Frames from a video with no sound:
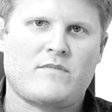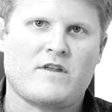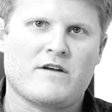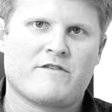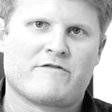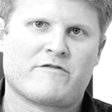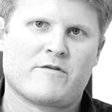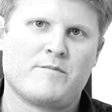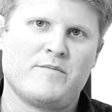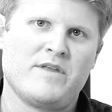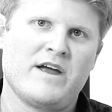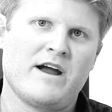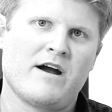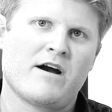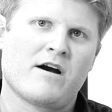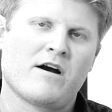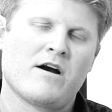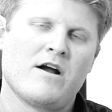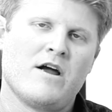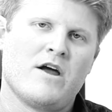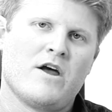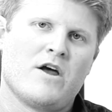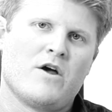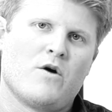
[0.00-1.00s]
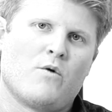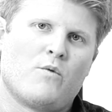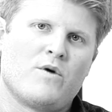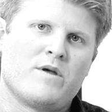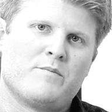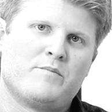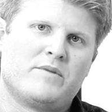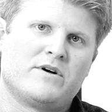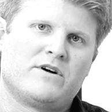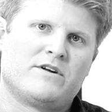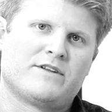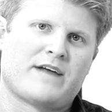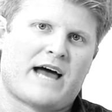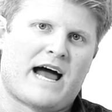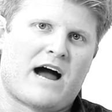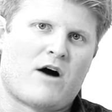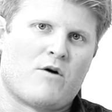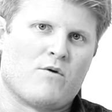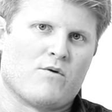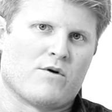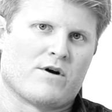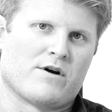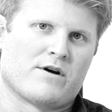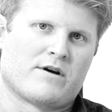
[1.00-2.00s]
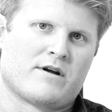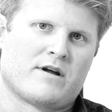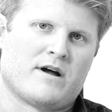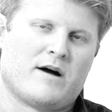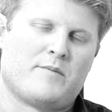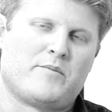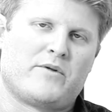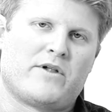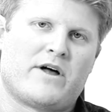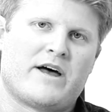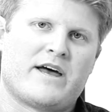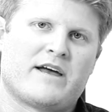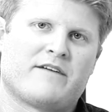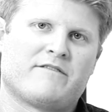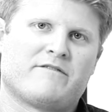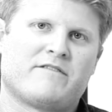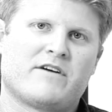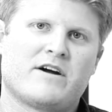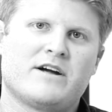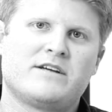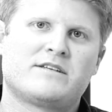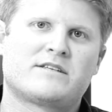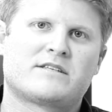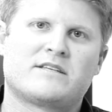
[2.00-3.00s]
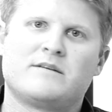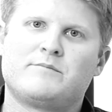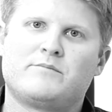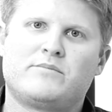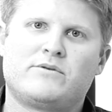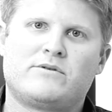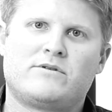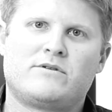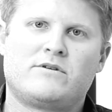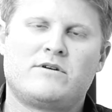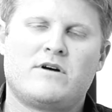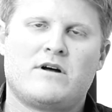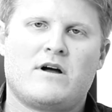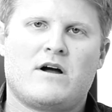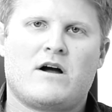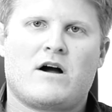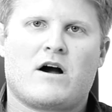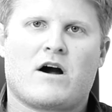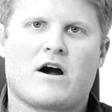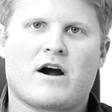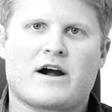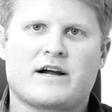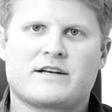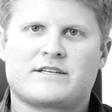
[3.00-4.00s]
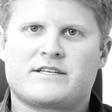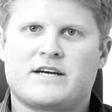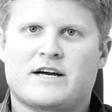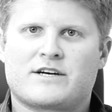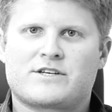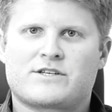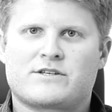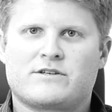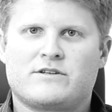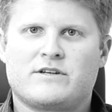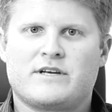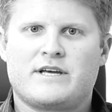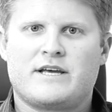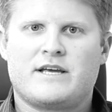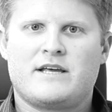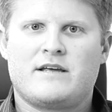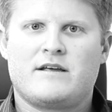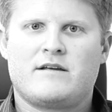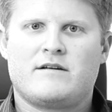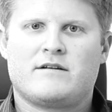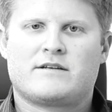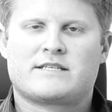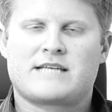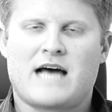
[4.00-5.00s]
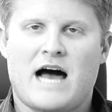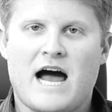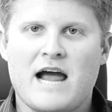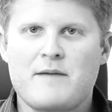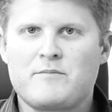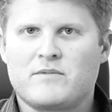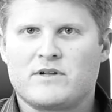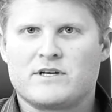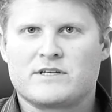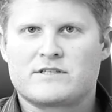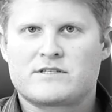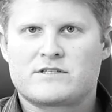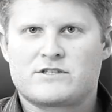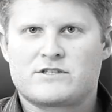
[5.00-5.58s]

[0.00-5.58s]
From there, we build outward, applying very simple, architecturally timeless